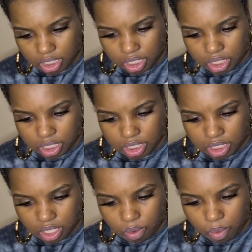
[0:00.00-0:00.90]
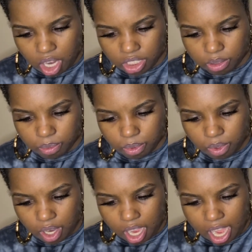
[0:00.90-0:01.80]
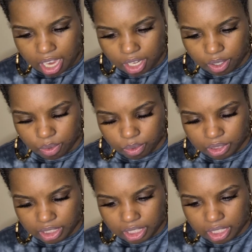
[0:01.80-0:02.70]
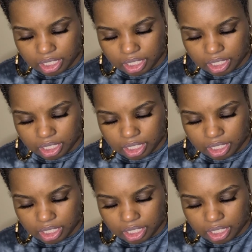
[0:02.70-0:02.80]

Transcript: is the washable eye glue stick.